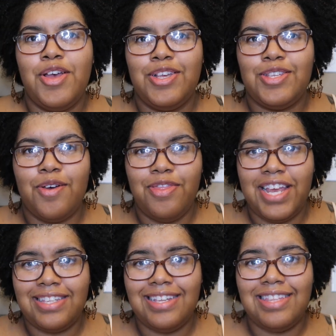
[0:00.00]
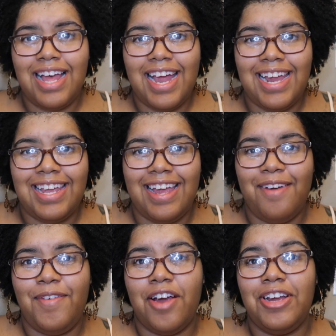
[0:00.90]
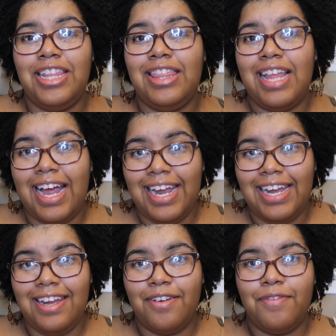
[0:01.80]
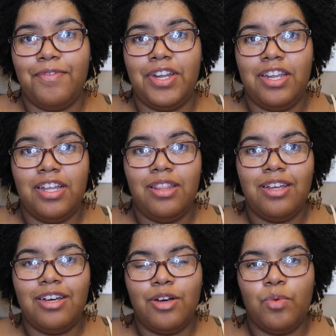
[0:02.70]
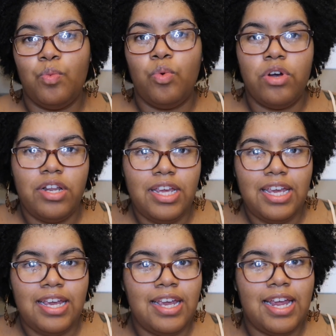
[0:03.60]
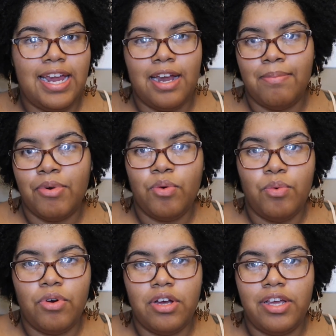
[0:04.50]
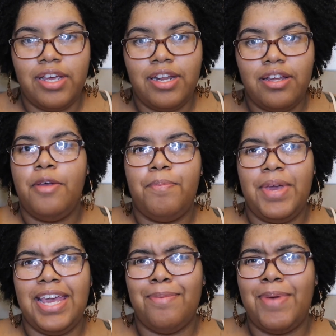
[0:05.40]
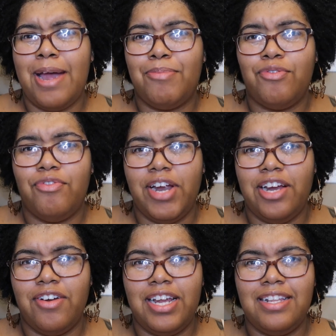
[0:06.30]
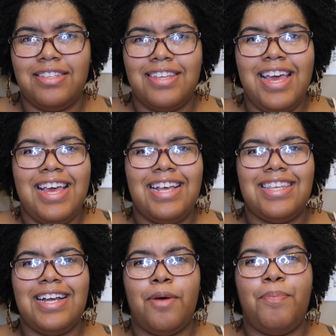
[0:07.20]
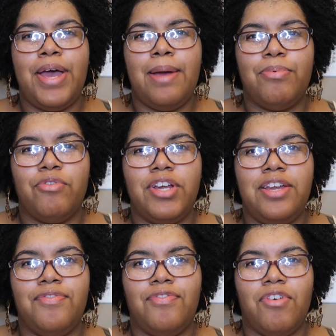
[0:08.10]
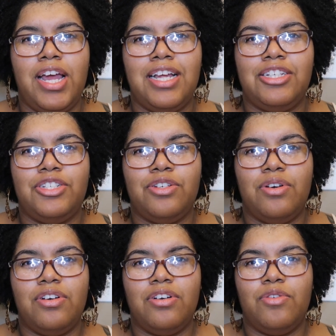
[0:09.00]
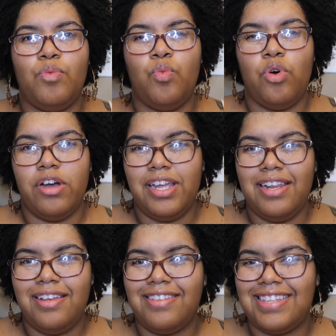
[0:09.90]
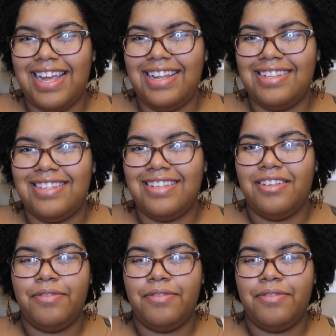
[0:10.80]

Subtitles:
So this is like a very light vanilla, woody, amberwood, pink pepper fragrance. It's like a peppery, fresh wood scent